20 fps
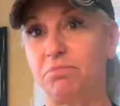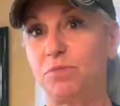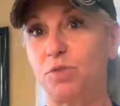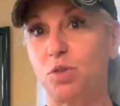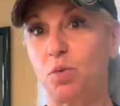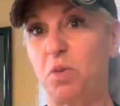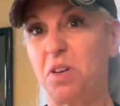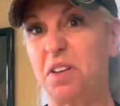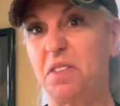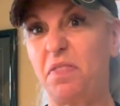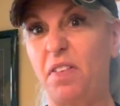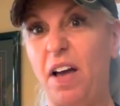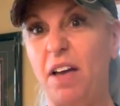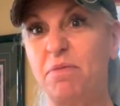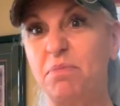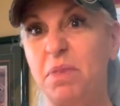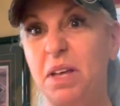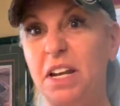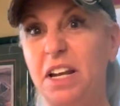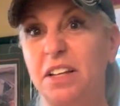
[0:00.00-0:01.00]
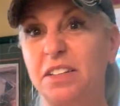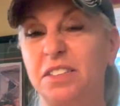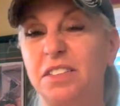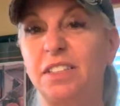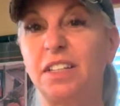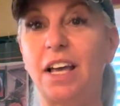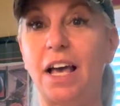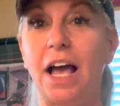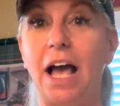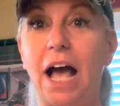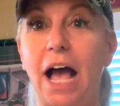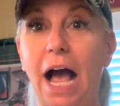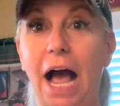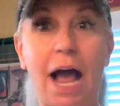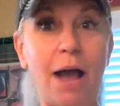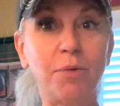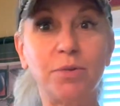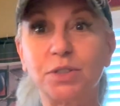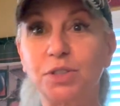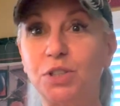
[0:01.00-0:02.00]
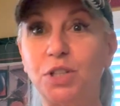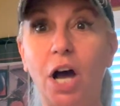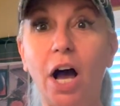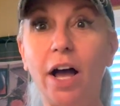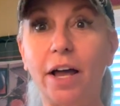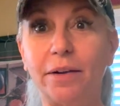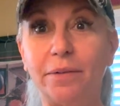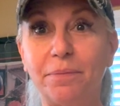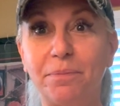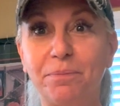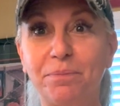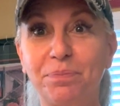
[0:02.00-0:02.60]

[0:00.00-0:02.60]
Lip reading: 25 minutes, I was done.